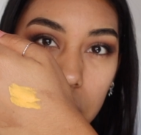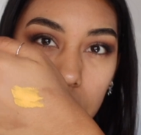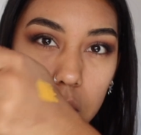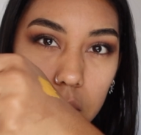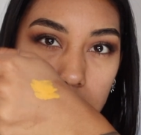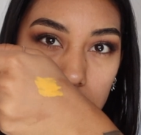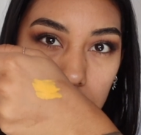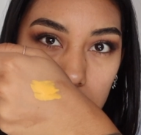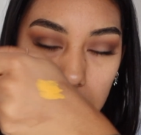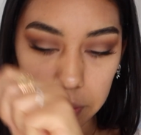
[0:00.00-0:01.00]
Just a tad,
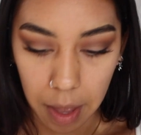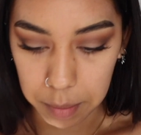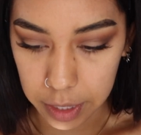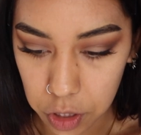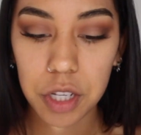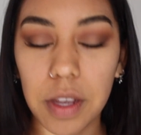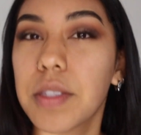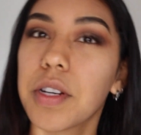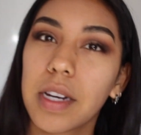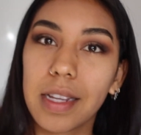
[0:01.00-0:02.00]
just about that much. And you
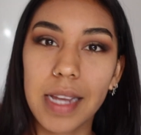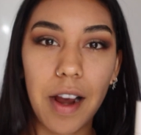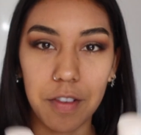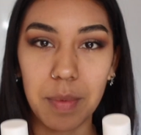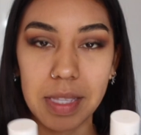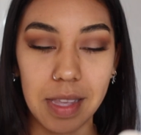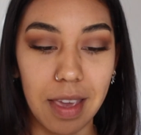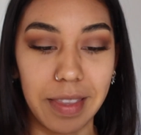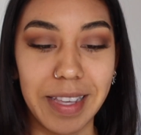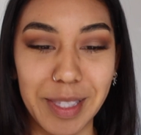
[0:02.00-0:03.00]
guys are gonna get tired of me
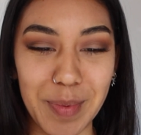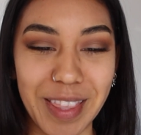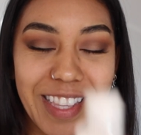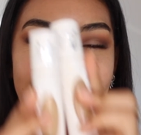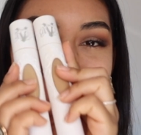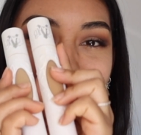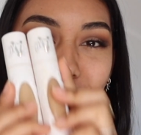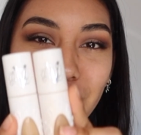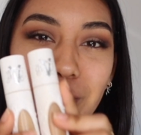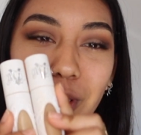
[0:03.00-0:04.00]
saying this, but this is a
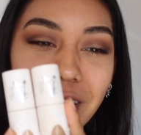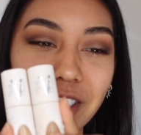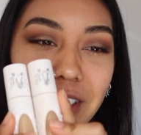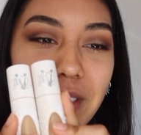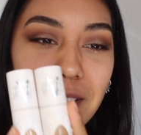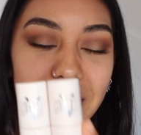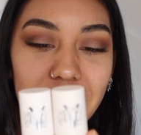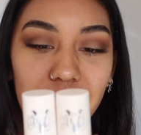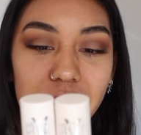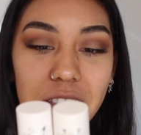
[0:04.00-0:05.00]
True Portrait
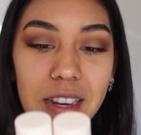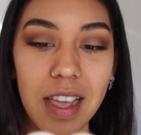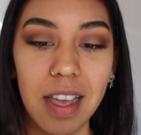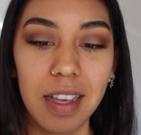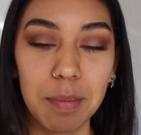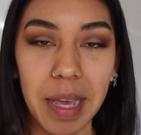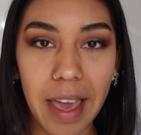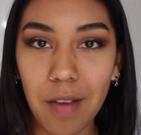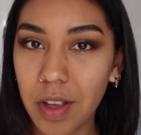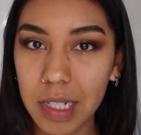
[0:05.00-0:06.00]
Foundation by
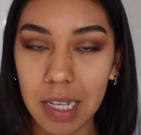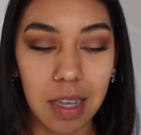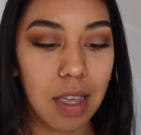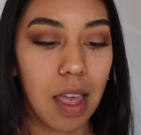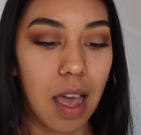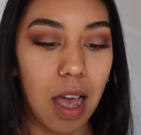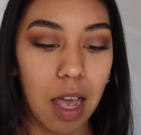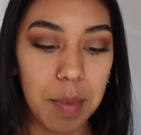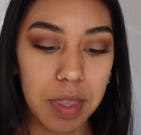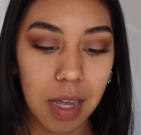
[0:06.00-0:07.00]
Kat Von D
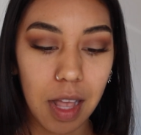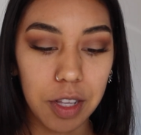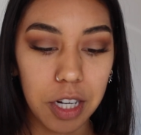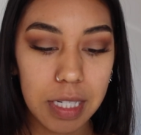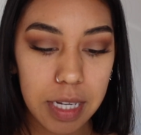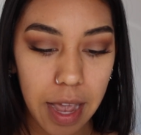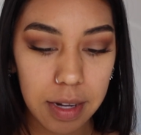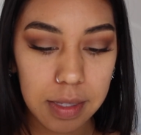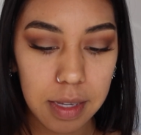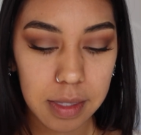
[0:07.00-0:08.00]
in the color
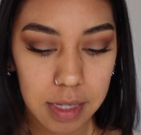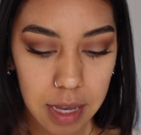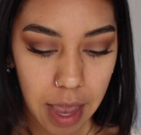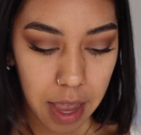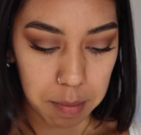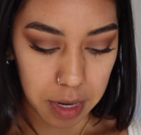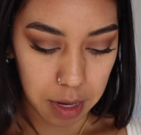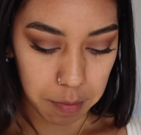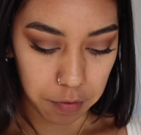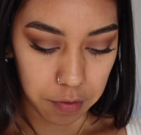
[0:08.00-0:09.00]
Tan 60 and
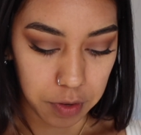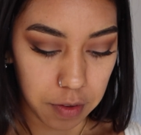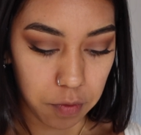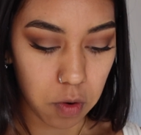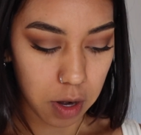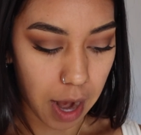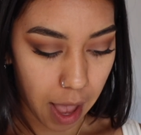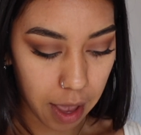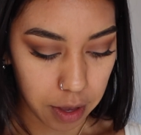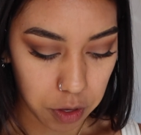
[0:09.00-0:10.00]
Medium 54.
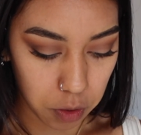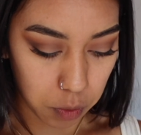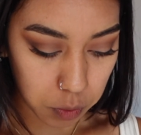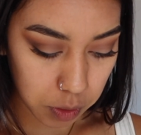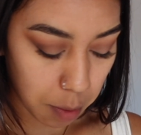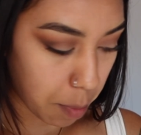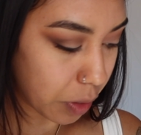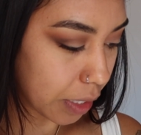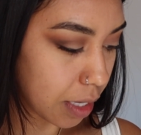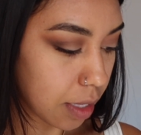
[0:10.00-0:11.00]
I use
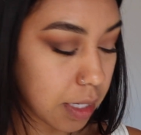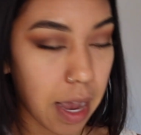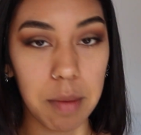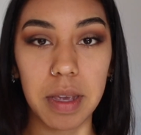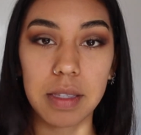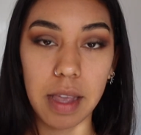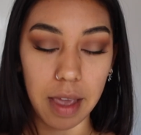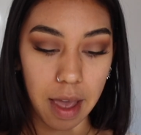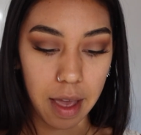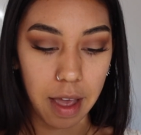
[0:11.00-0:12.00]
mostly the tan because I
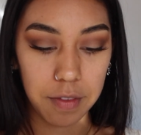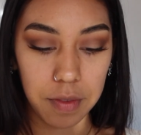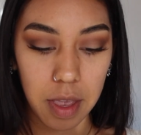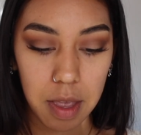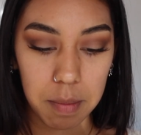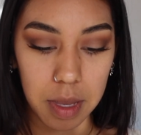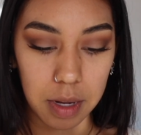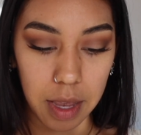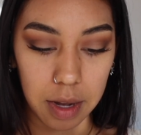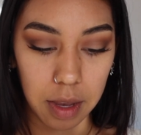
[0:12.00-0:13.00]
have
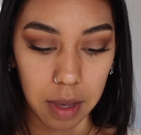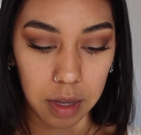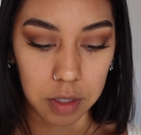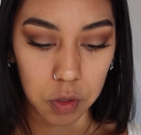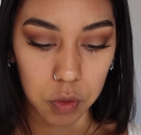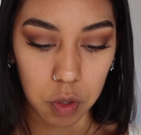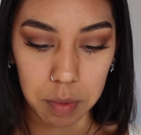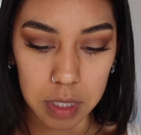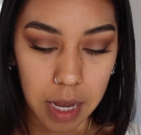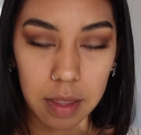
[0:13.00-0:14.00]
been getting
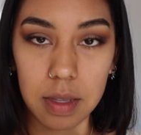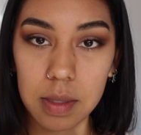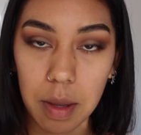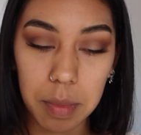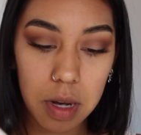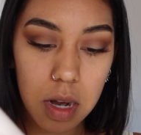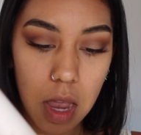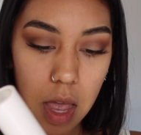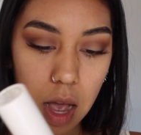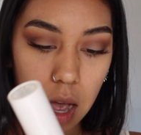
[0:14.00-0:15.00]
super tan this summer.
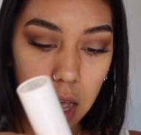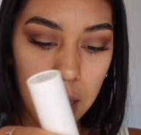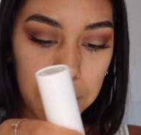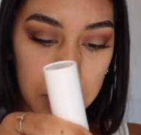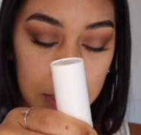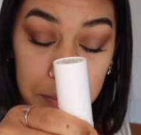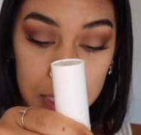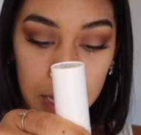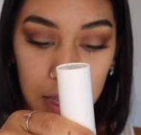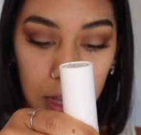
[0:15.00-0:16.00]
I'm gonna be
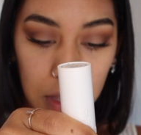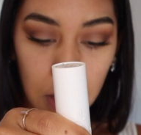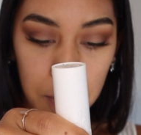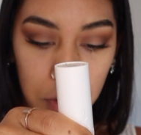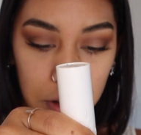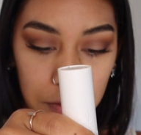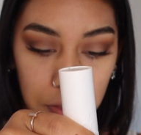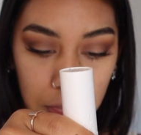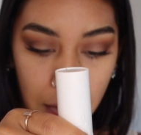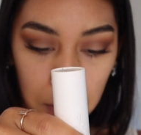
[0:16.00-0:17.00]
taking a lot more
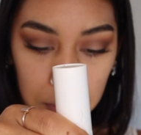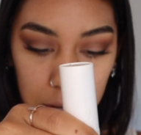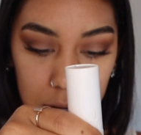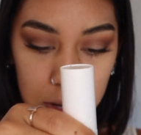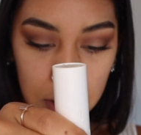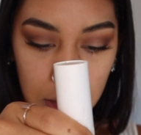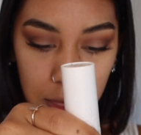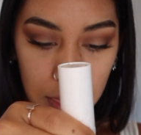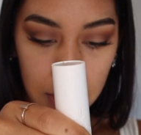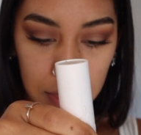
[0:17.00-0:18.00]
of that one
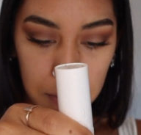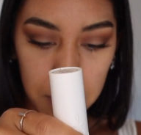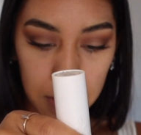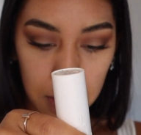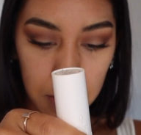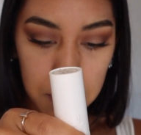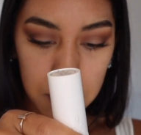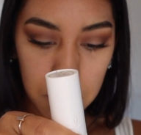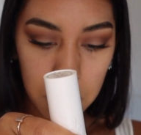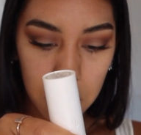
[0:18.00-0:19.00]
than the medium.
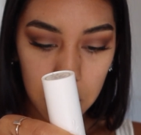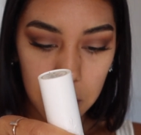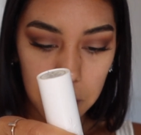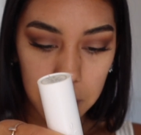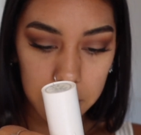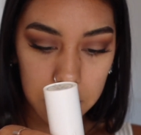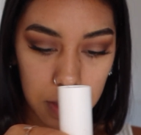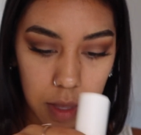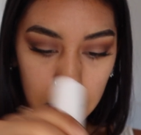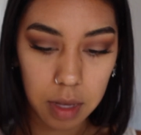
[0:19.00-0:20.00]

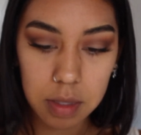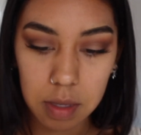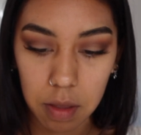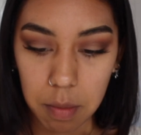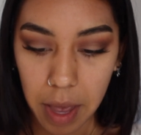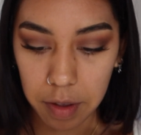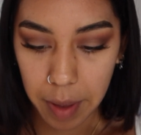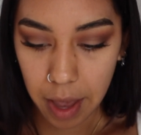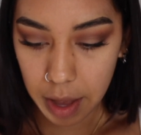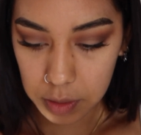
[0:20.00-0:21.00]
Mixing that on the back of my
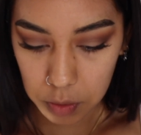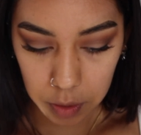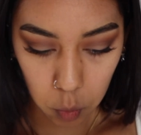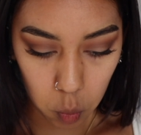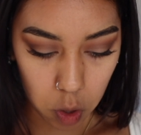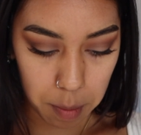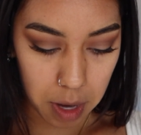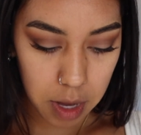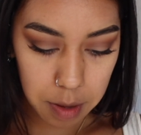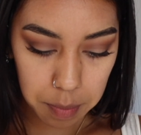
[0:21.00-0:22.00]
hand so it can warm
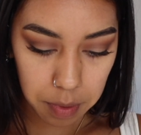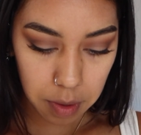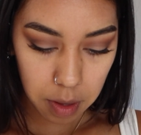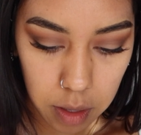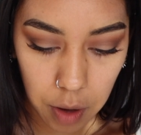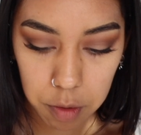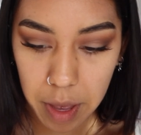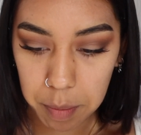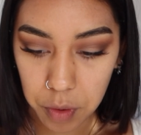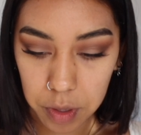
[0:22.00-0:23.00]
up. Now with
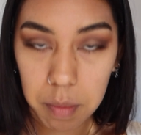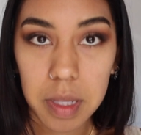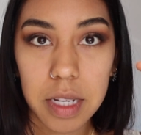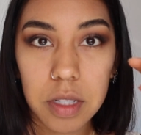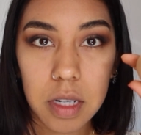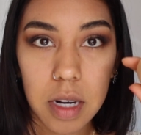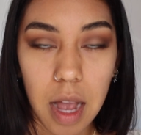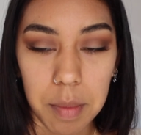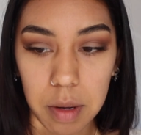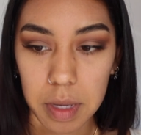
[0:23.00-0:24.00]
my beauty blender,
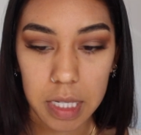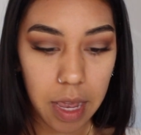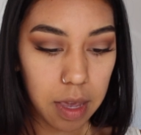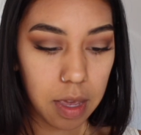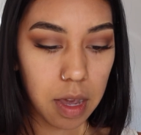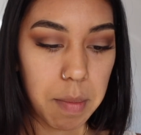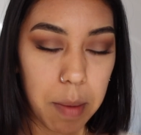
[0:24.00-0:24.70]
I'm gonna be taking my